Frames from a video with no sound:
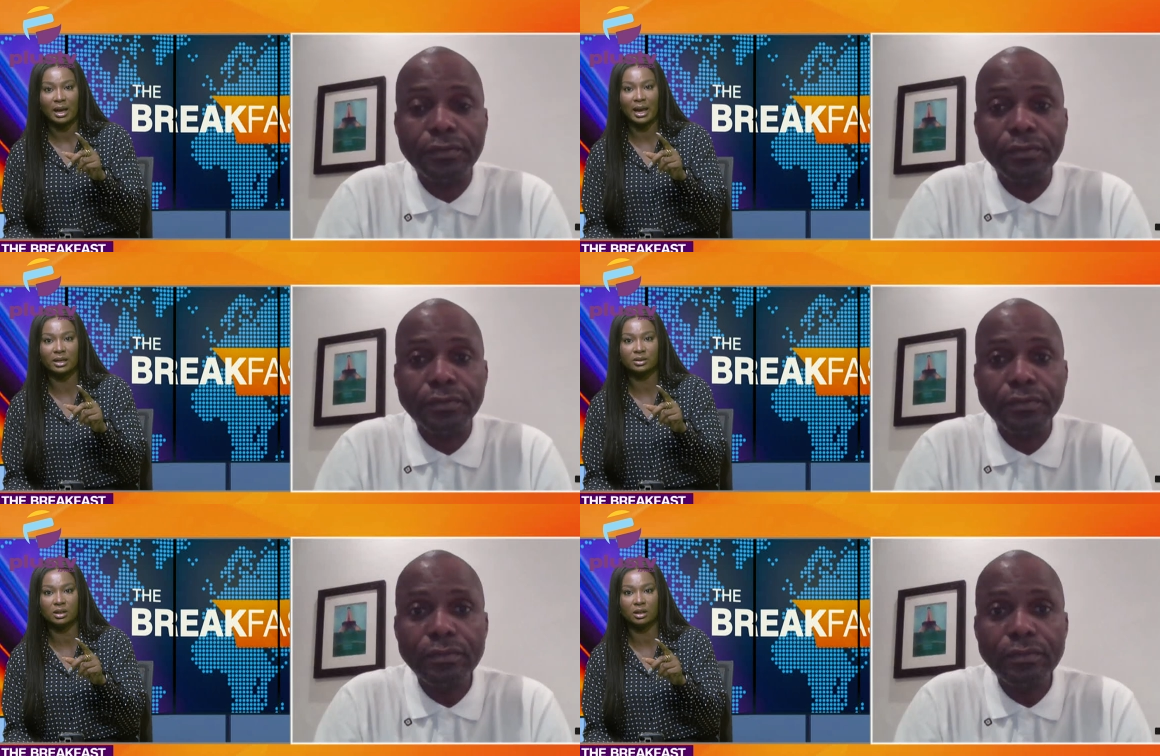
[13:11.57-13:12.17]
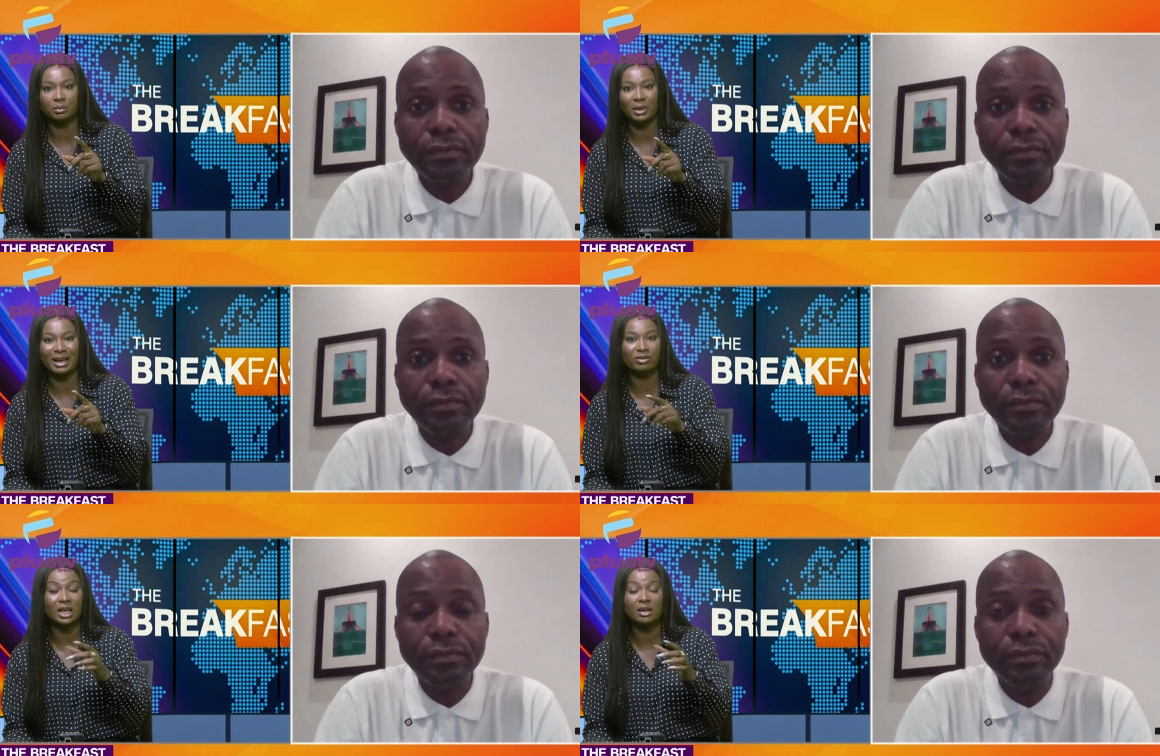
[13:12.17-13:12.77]
Speaker 1: and
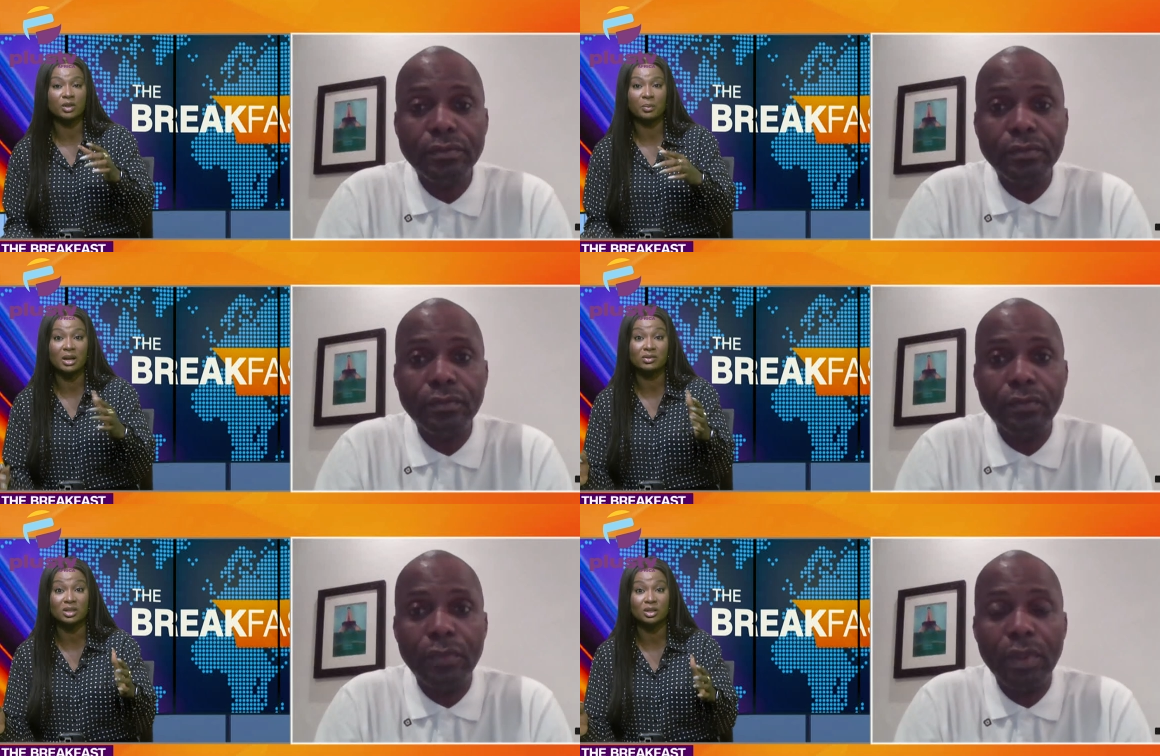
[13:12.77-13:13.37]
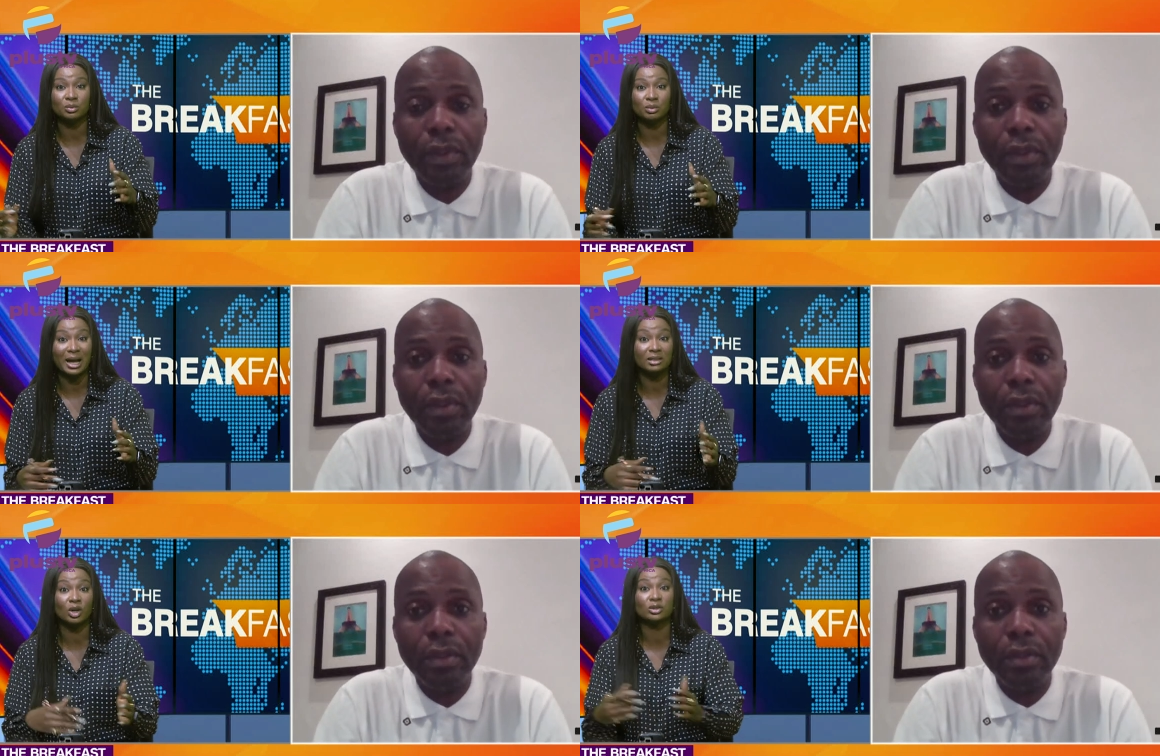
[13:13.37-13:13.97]
I think the person
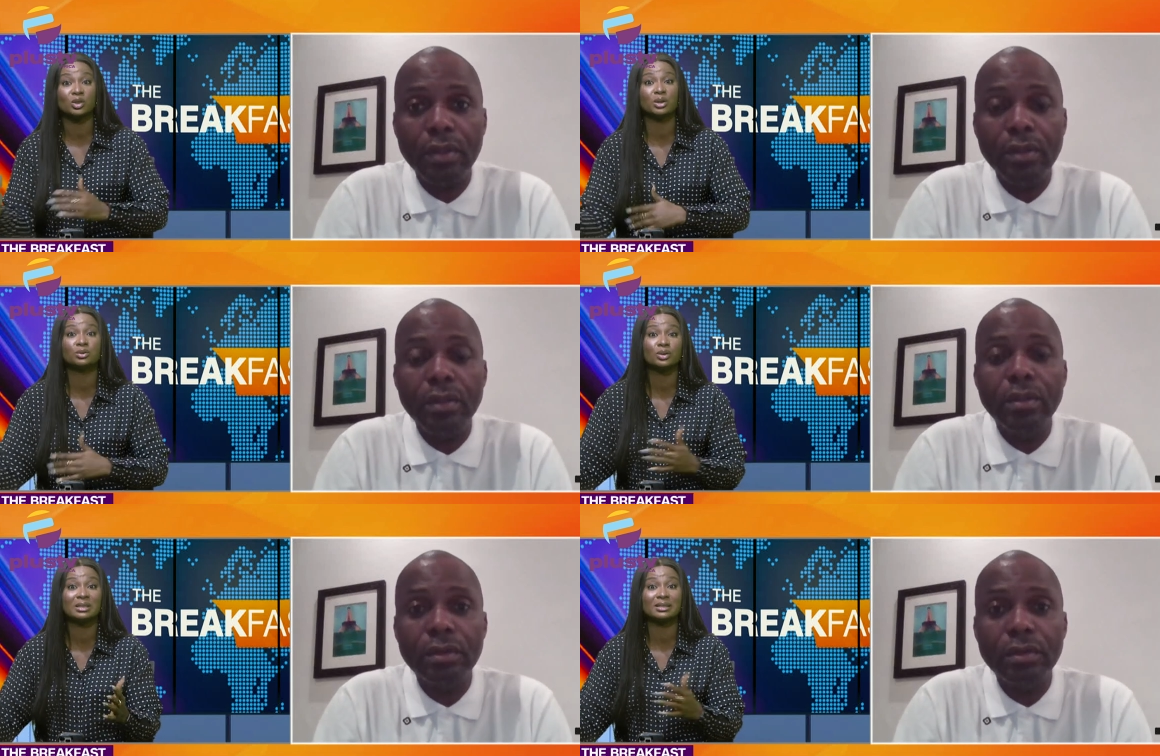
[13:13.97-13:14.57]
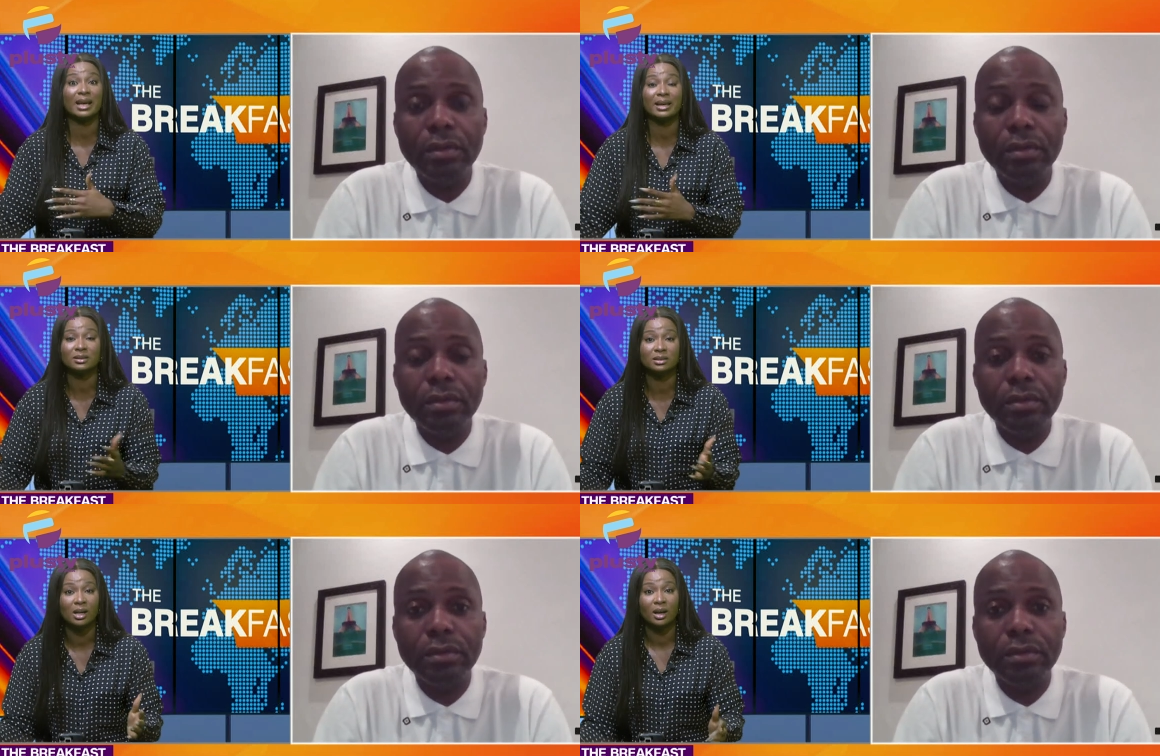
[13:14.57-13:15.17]
had gone to a
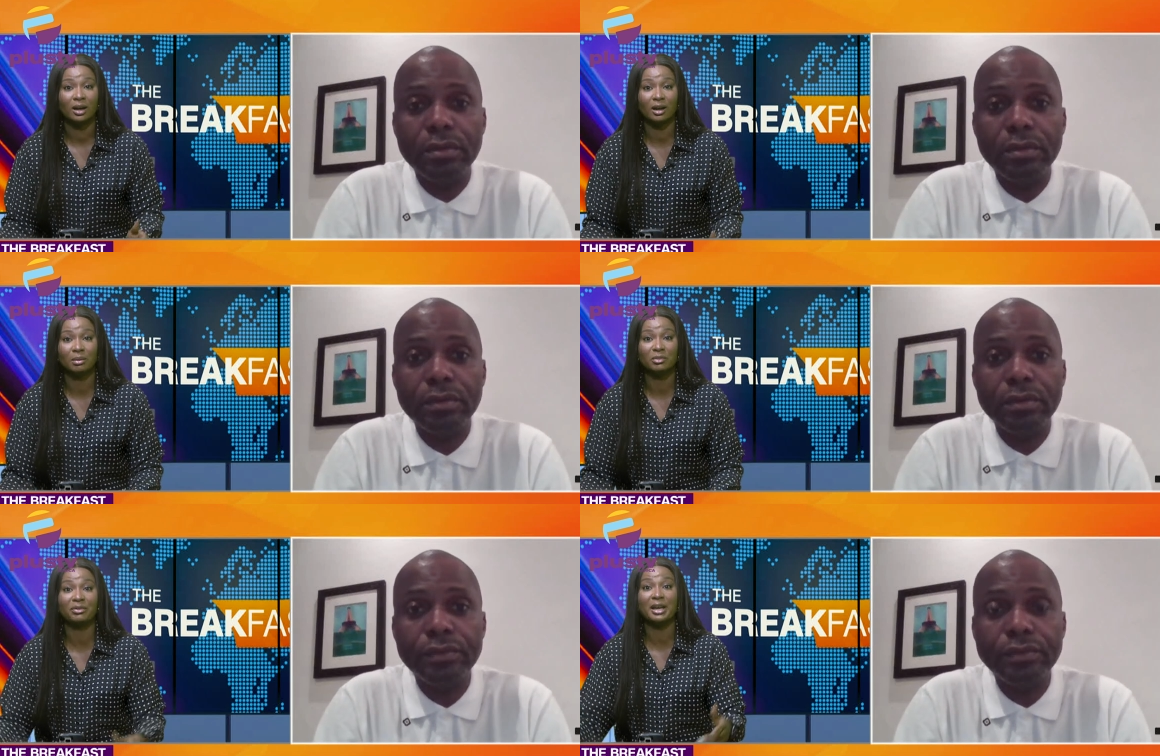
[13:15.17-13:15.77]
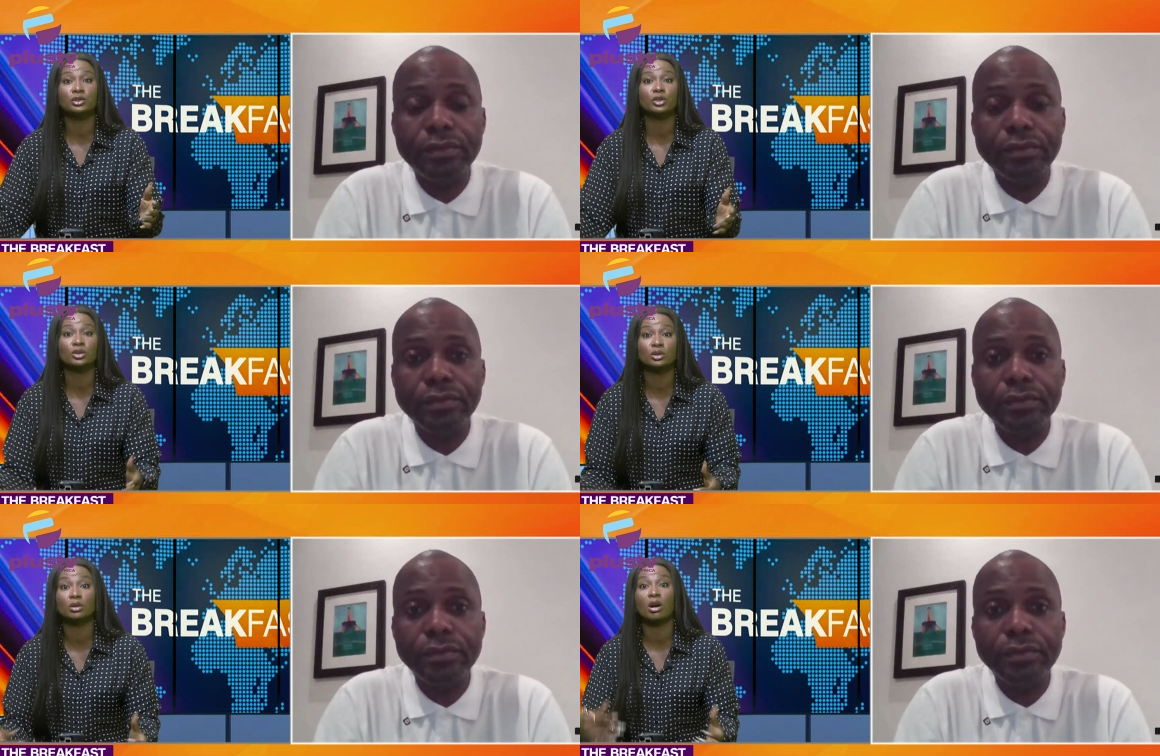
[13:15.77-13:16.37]
roadside
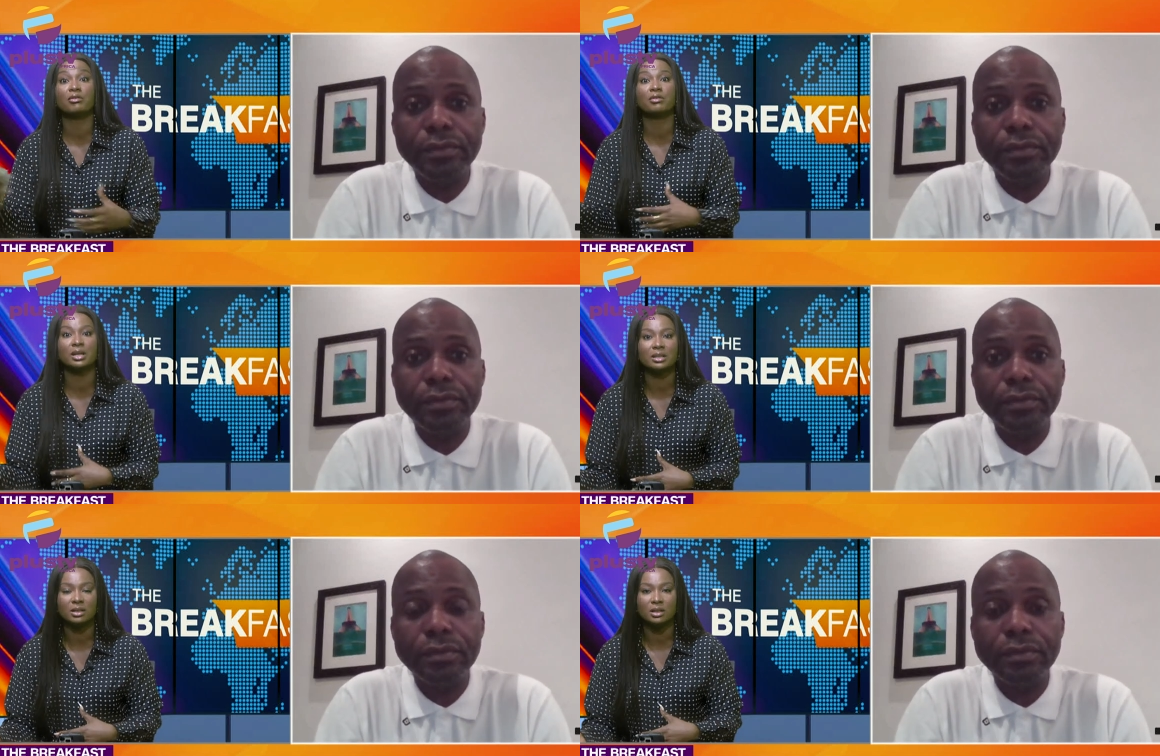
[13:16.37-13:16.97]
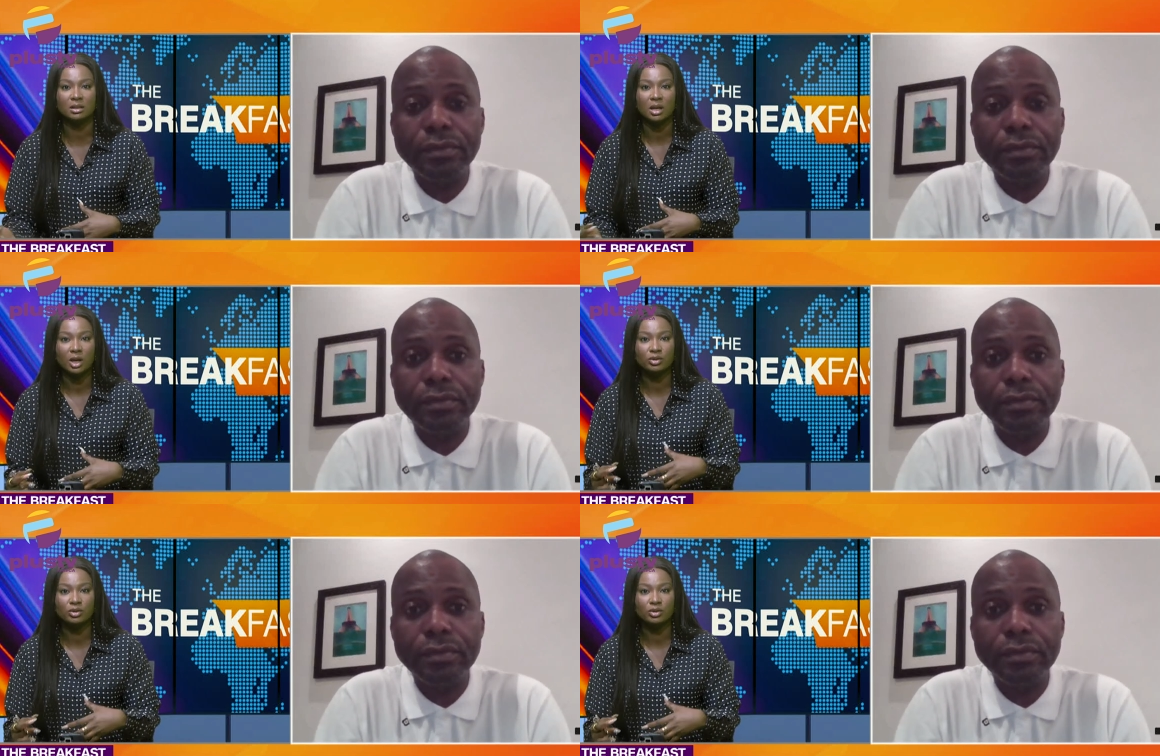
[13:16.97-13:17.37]
vendor to convert it.